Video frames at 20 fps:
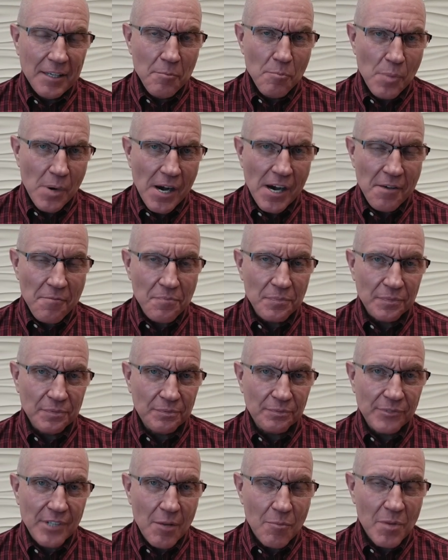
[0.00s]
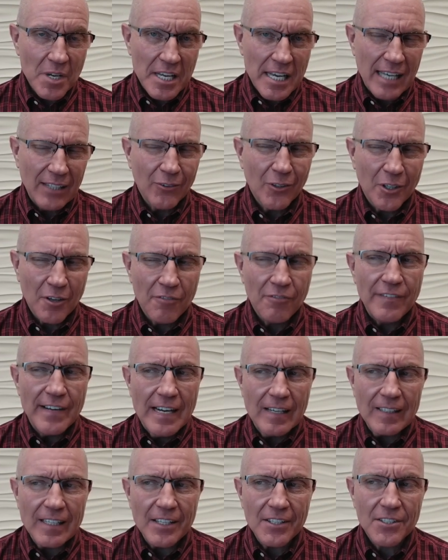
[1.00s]
But let me end on a
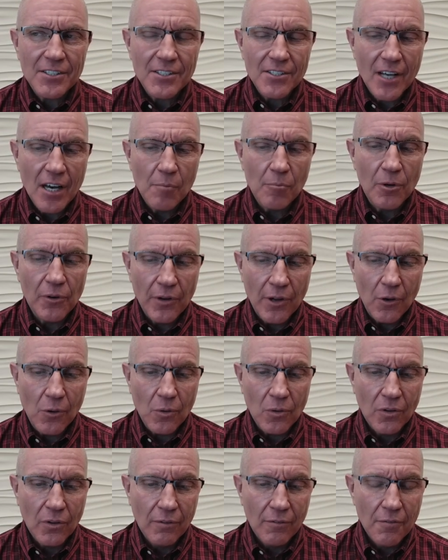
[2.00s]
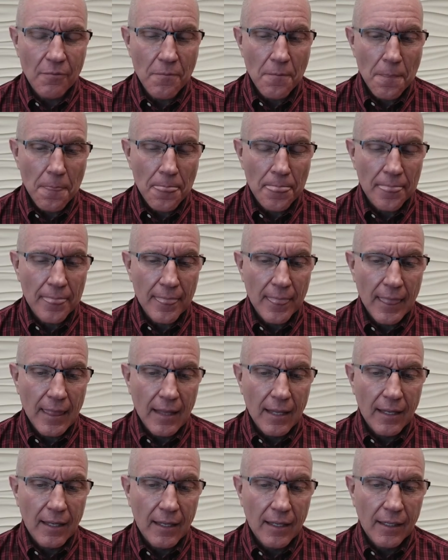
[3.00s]
fairly somber note.
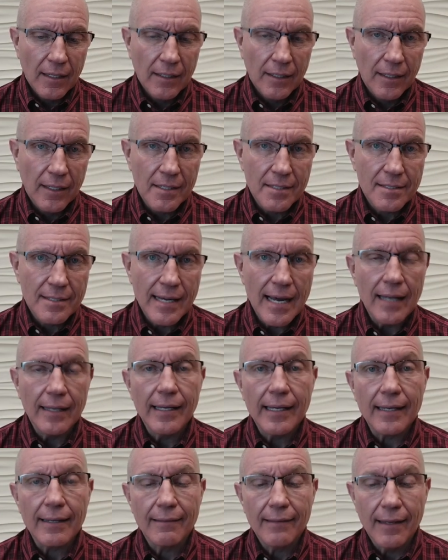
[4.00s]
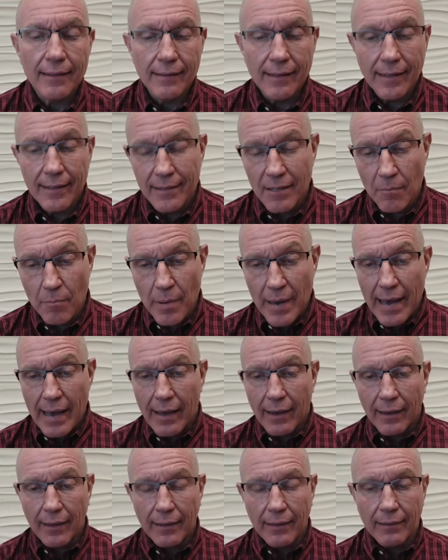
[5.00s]
It's telling that in the
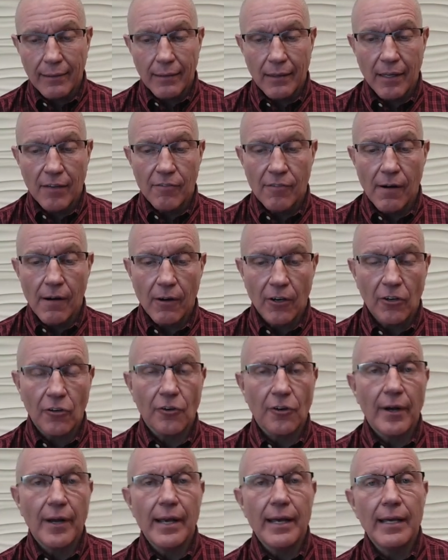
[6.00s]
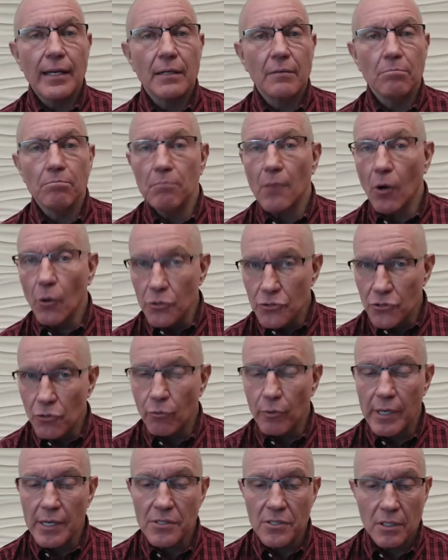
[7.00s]
back of our gray, most
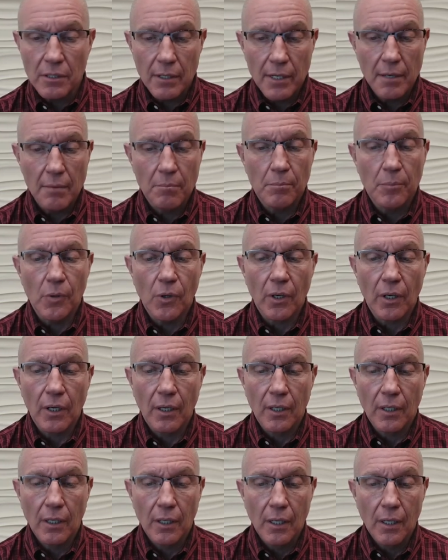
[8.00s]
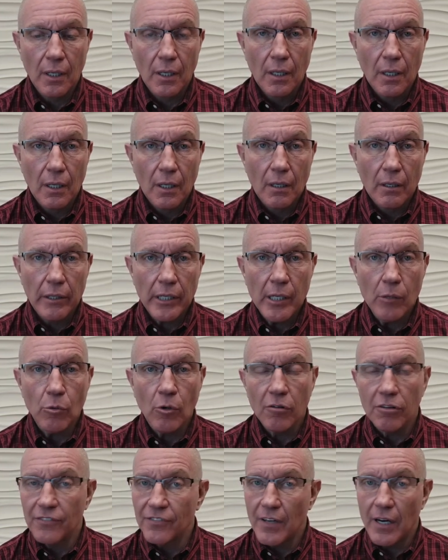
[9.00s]
recent hymn book, you
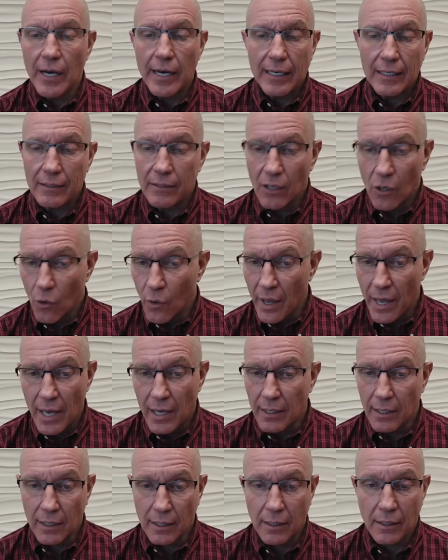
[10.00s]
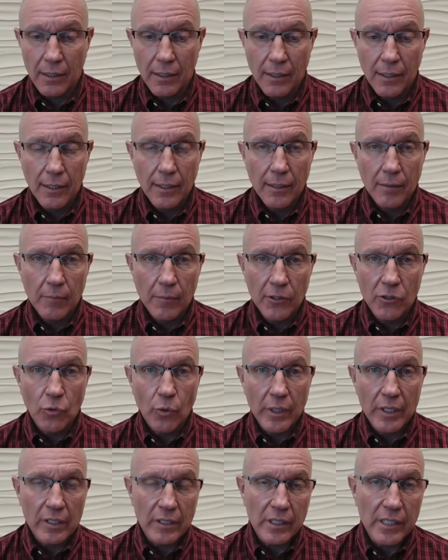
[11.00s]
will find no heading
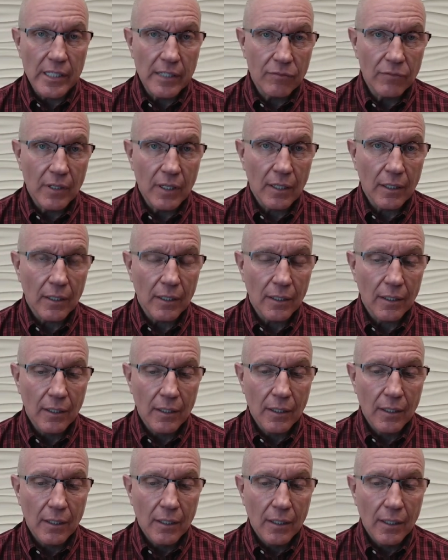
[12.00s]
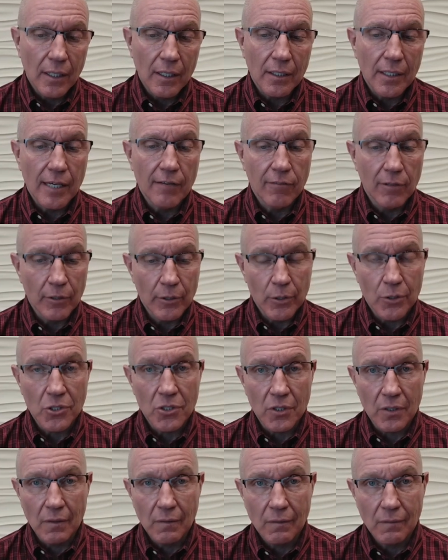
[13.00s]
between evening and
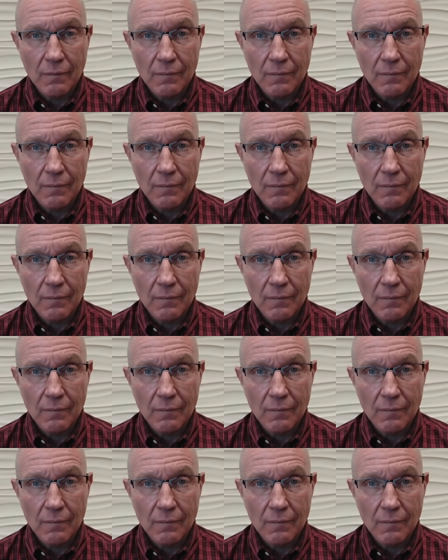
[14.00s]
evolution.